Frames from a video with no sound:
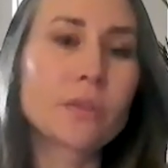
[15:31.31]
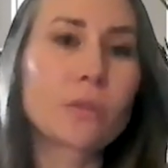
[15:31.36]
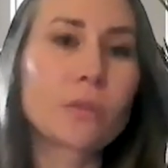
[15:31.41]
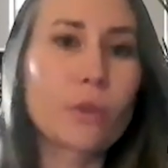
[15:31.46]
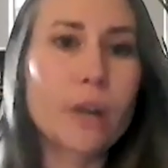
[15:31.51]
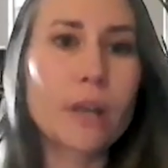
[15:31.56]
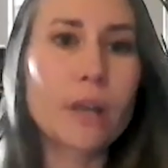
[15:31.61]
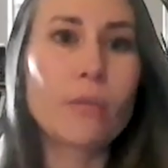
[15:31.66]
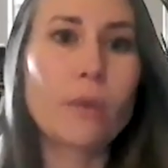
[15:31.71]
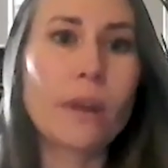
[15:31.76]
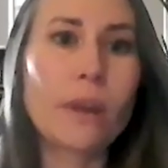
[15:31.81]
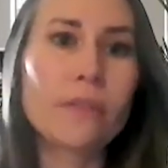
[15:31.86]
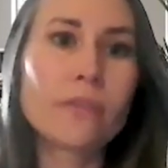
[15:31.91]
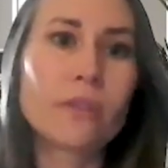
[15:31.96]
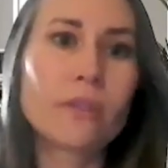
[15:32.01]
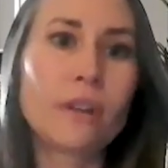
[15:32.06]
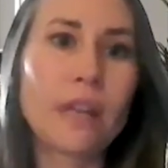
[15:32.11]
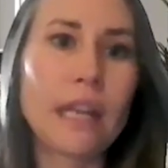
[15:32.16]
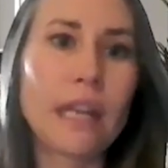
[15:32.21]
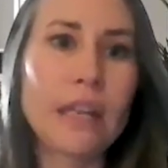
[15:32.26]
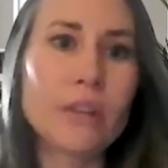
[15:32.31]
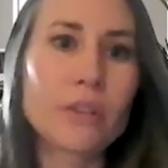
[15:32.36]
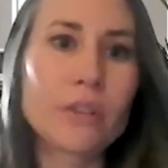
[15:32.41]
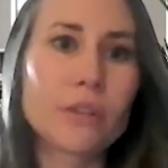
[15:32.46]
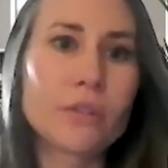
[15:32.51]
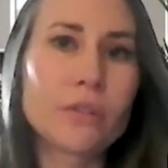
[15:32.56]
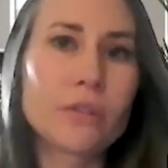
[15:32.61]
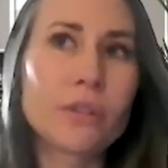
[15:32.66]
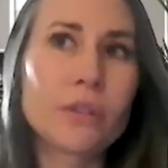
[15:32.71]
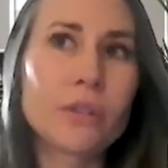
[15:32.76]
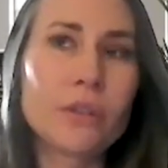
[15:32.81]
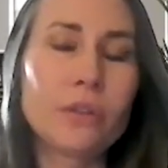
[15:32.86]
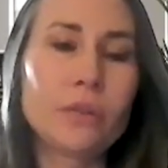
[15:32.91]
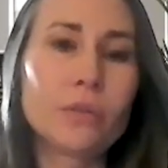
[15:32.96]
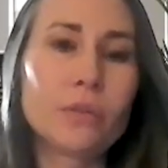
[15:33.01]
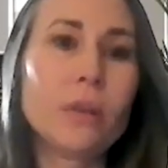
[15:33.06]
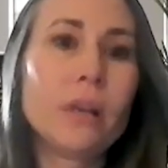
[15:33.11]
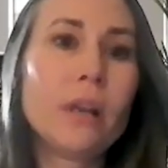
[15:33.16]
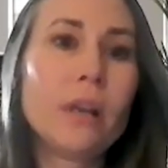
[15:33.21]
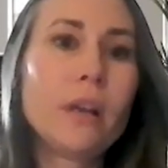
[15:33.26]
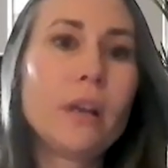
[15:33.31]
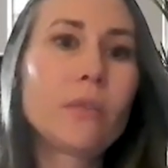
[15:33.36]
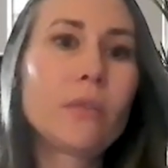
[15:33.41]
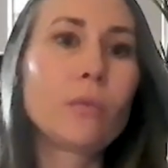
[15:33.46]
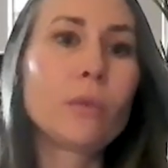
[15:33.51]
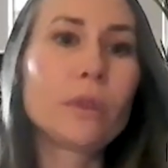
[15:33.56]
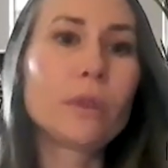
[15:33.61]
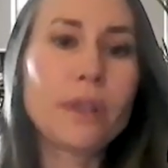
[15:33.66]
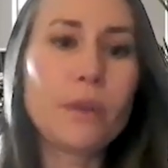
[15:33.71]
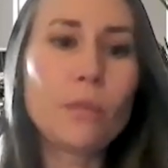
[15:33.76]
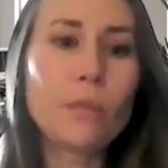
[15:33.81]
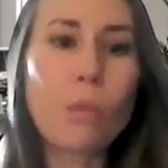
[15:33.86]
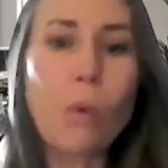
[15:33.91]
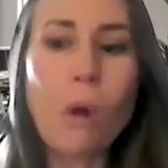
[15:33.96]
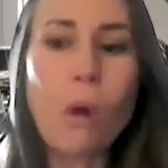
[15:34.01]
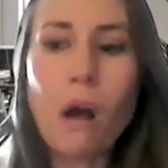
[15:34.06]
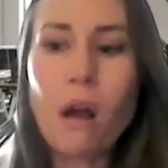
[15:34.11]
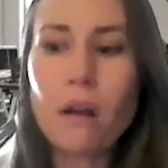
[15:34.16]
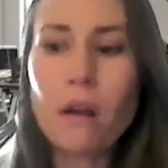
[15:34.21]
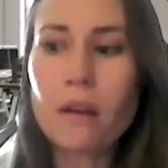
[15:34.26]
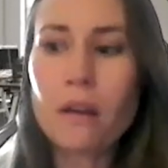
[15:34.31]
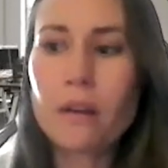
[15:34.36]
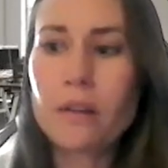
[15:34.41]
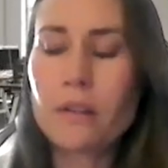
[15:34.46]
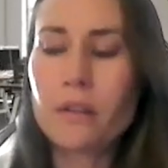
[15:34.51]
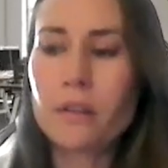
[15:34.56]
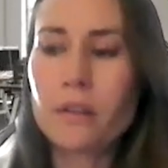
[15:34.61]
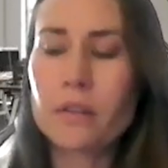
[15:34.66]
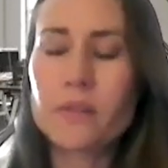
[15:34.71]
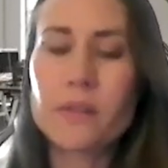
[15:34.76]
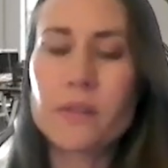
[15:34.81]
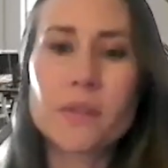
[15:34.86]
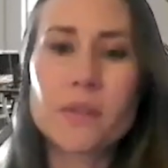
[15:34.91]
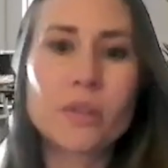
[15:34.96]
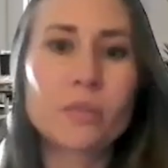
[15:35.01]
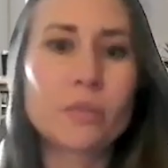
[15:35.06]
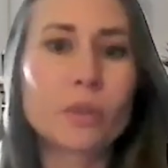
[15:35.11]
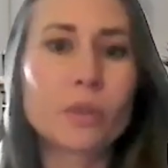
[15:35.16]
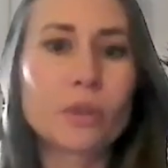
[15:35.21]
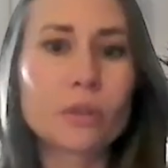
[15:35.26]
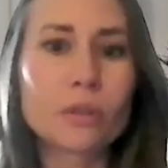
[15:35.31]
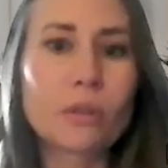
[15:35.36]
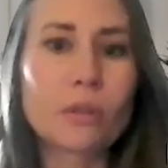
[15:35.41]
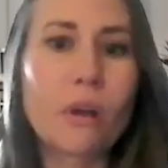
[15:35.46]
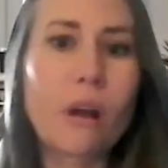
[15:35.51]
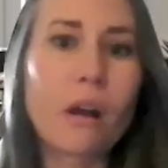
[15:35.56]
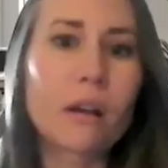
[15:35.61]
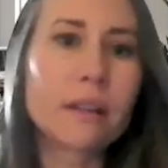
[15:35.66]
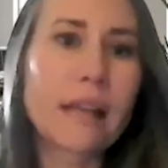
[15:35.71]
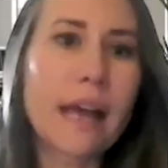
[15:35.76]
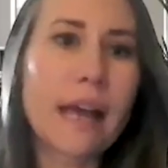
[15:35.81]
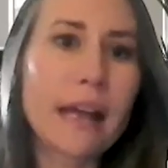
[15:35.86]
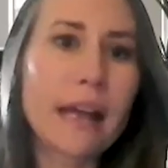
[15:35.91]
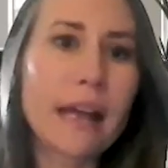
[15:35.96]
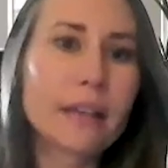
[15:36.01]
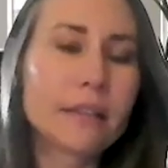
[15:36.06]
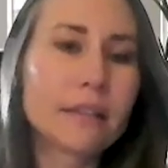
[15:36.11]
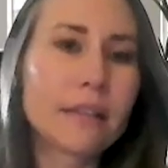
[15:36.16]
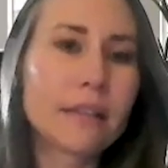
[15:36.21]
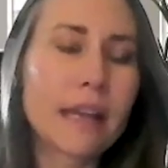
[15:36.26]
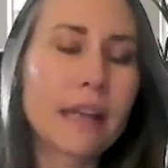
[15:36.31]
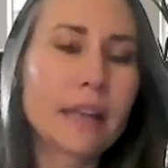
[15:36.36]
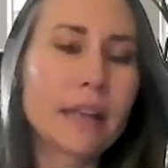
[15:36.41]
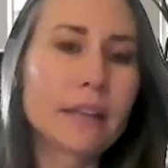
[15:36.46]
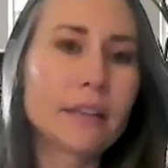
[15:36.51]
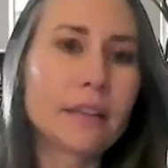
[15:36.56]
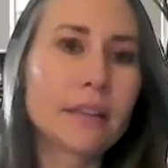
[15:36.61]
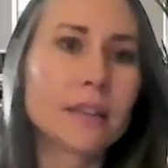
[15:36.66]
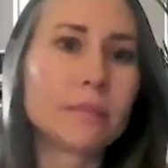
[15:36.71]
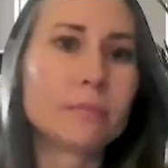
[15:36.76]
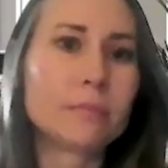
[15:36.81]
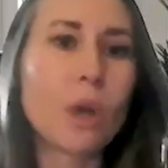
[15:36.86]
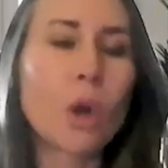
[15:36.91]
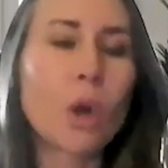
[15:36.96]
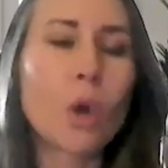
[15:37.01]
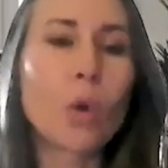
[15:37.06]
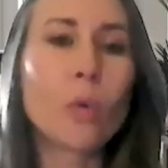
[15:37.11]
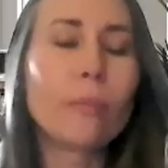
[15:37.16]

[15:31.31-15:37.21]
So, great way for an agent to really walk the consumer along that that um,